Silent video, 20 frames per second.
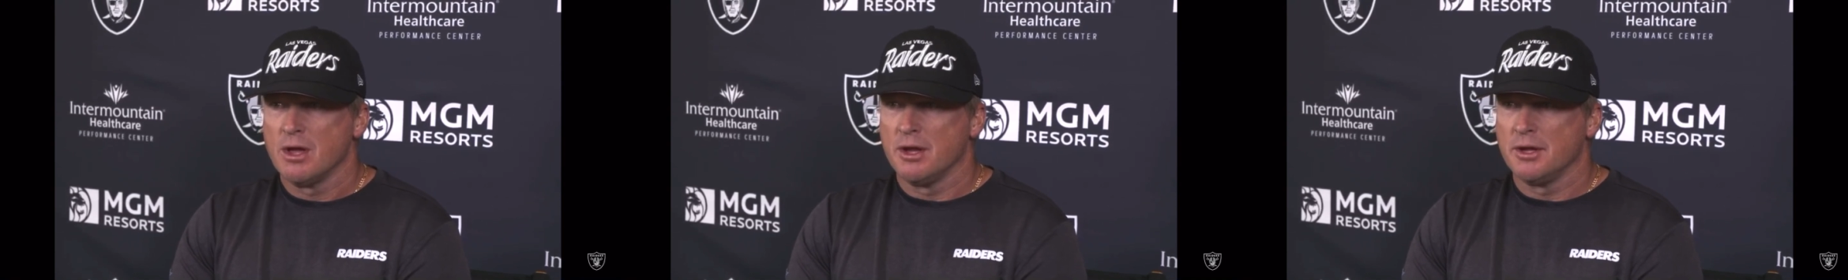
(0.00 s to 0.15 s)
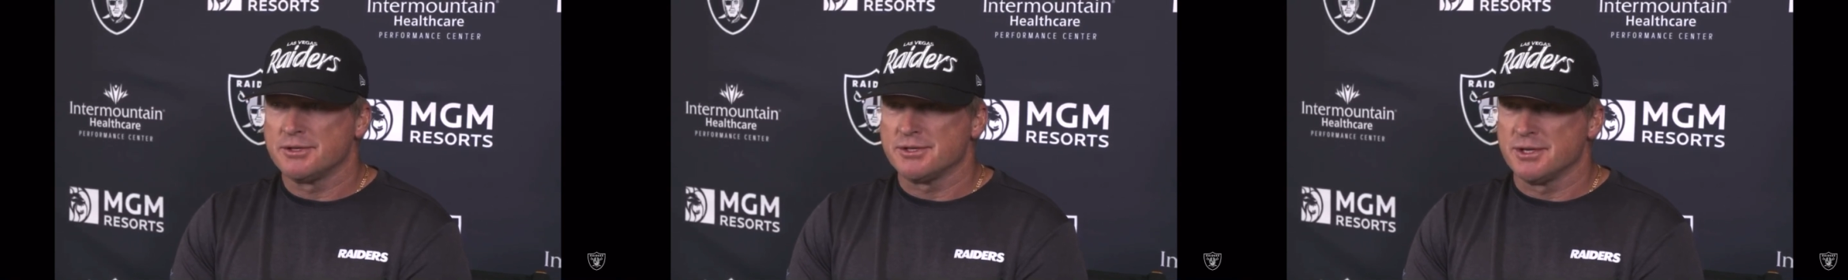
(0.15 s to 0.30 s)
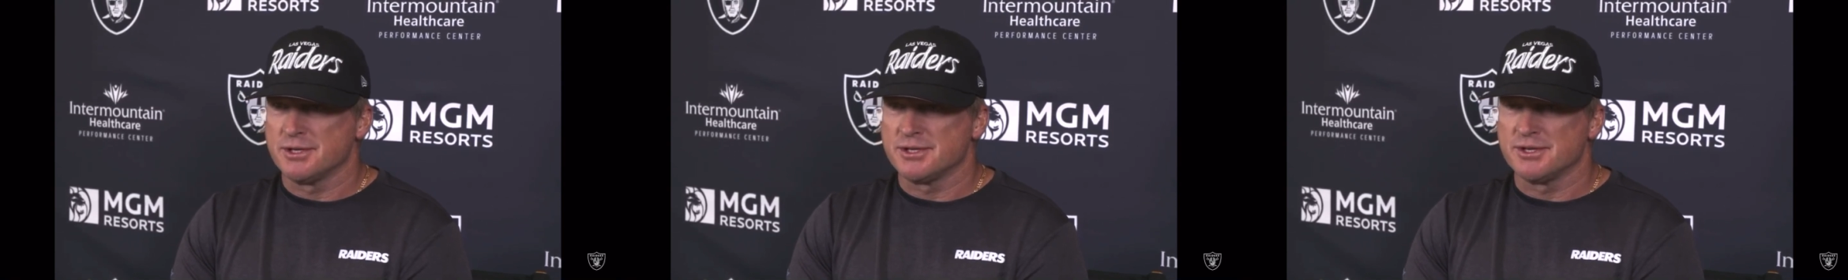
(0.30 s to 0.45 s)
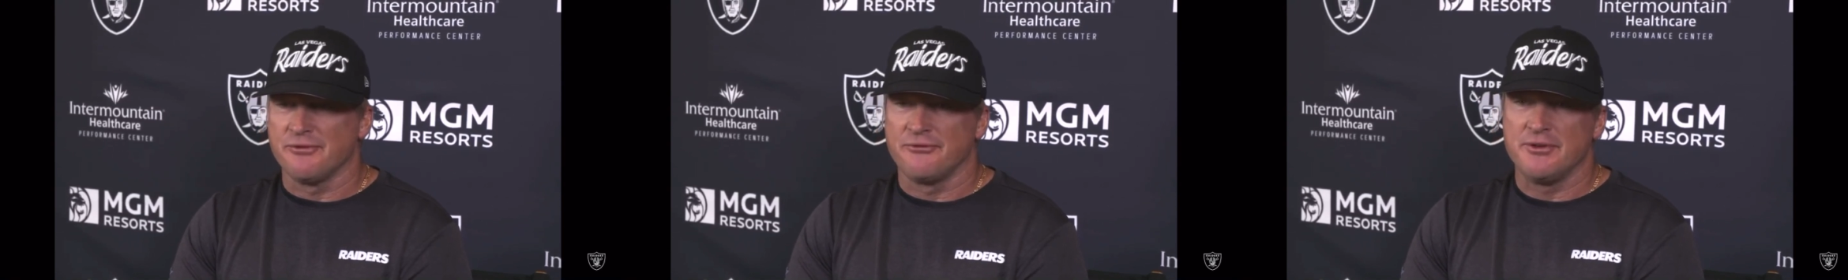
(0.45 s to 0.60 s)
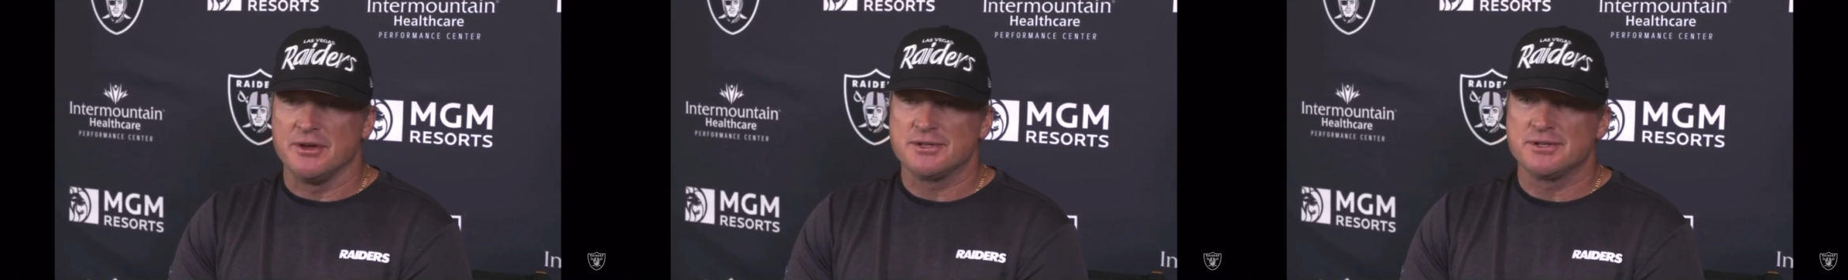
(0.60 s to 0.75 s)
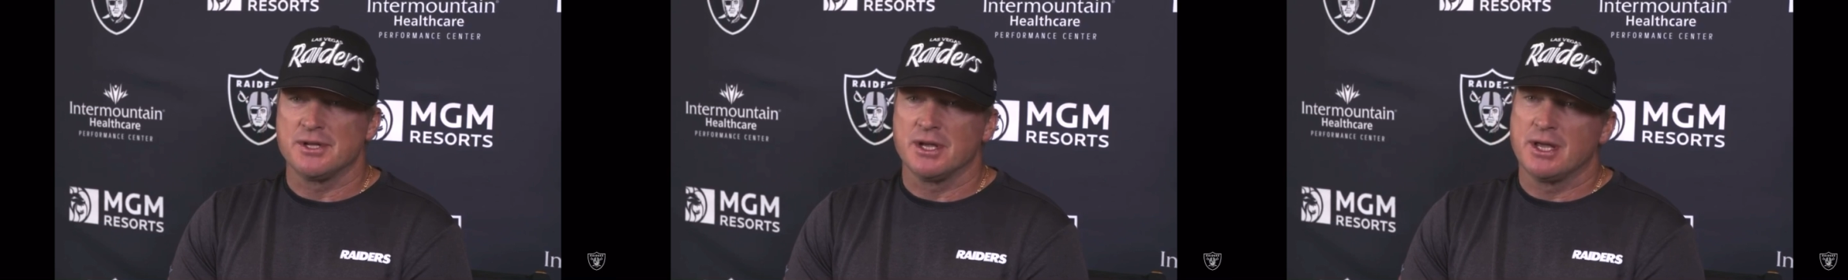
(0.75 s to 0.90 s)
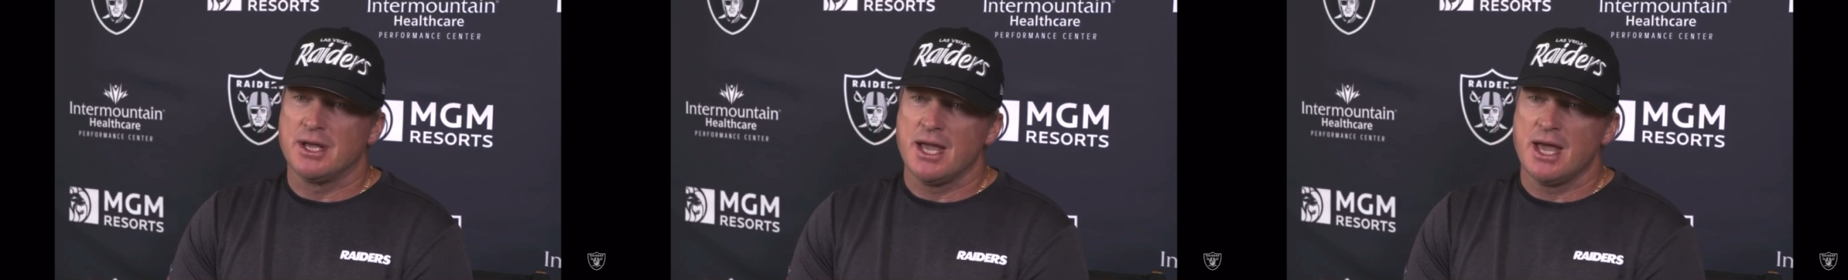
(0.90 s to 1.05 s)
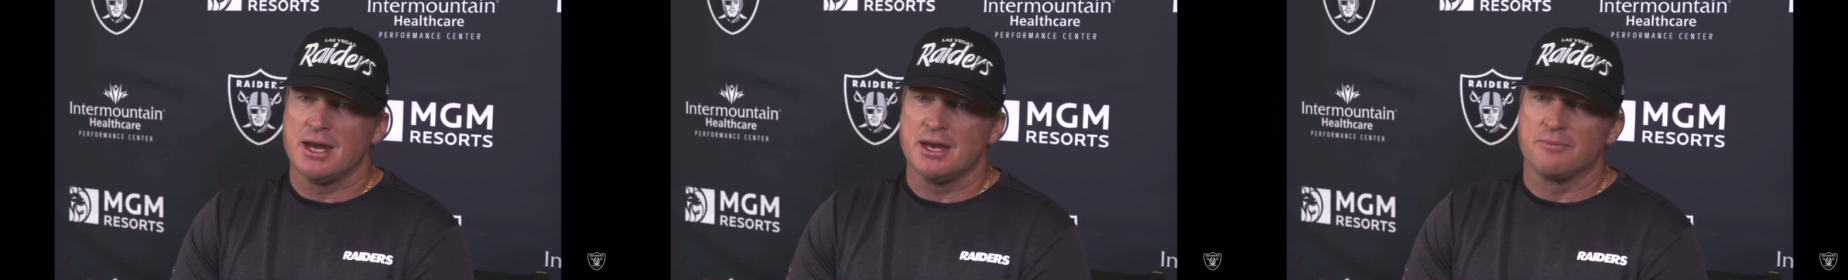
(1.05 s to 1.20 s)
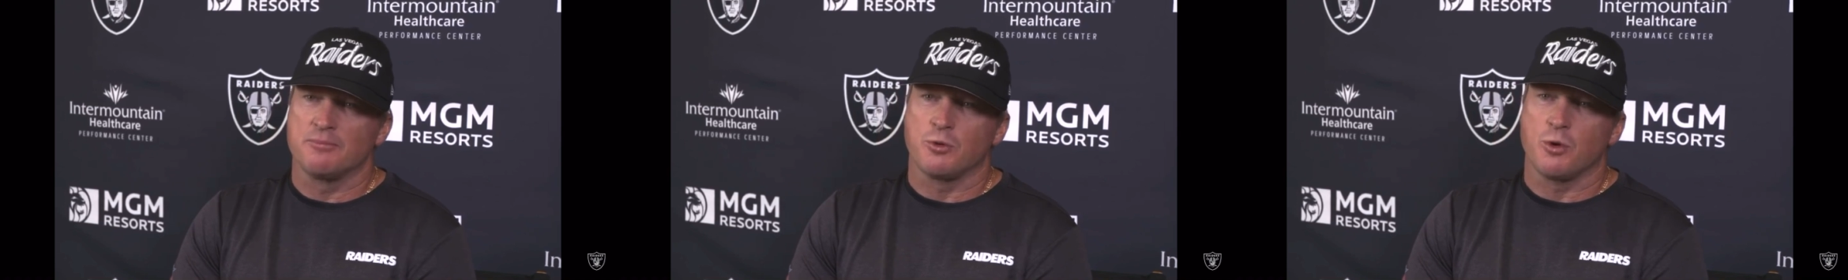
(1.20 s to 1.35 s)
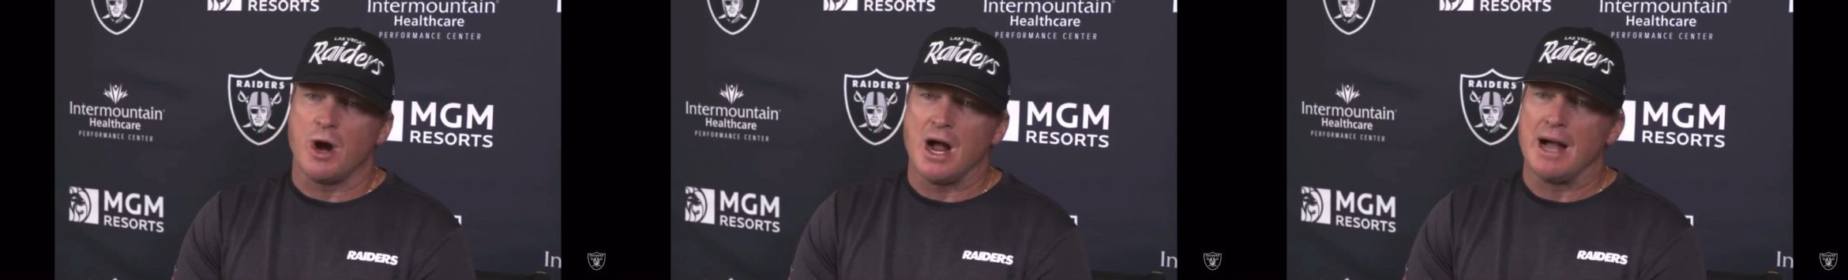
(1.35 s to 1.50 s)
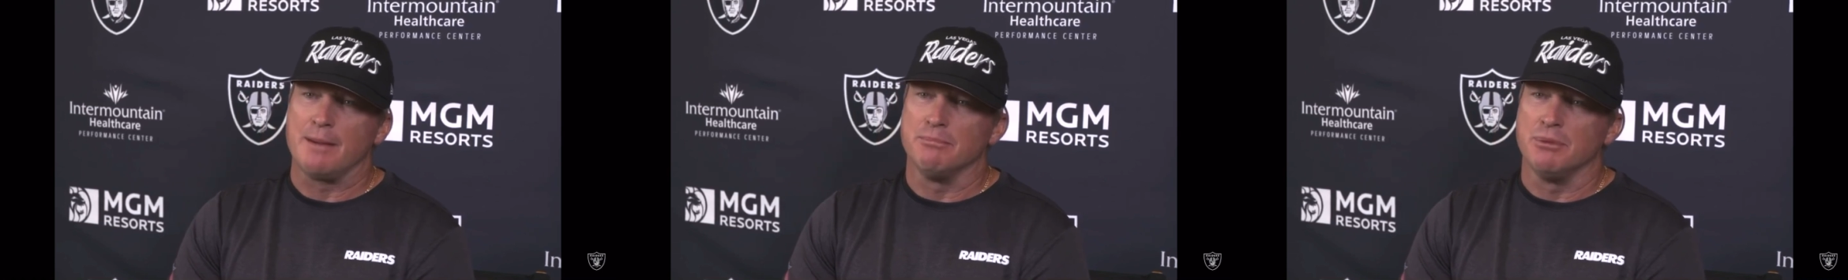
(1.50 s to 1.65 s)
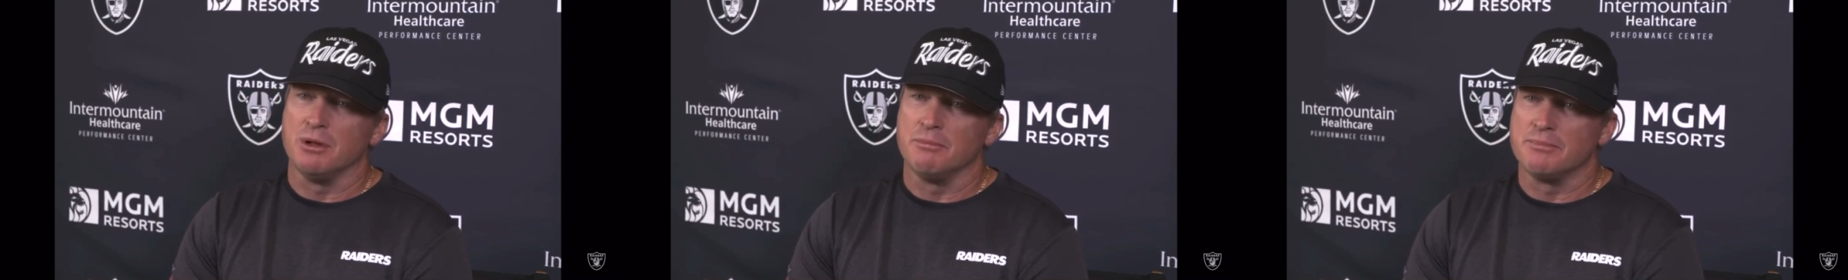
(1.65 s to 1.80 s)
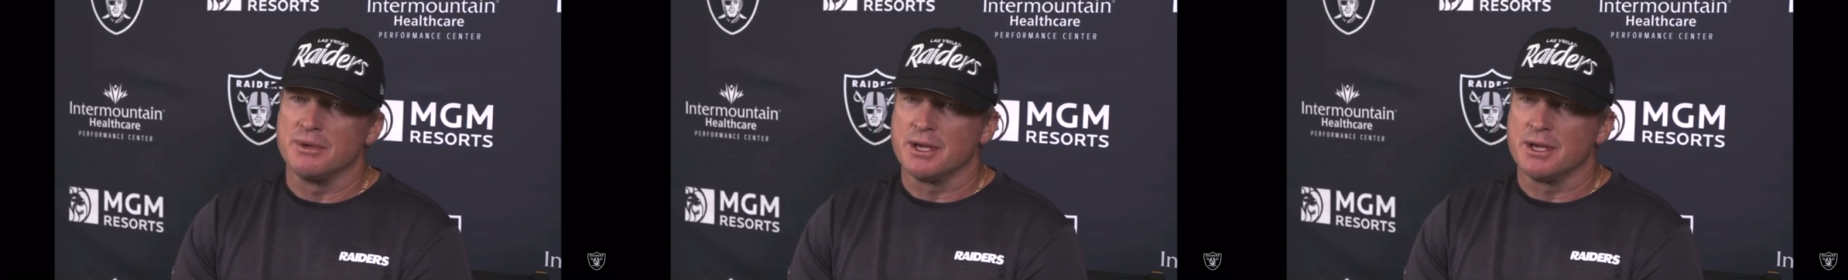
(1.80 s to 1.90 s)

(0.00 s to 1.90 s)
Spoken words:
It's a sophisticated problem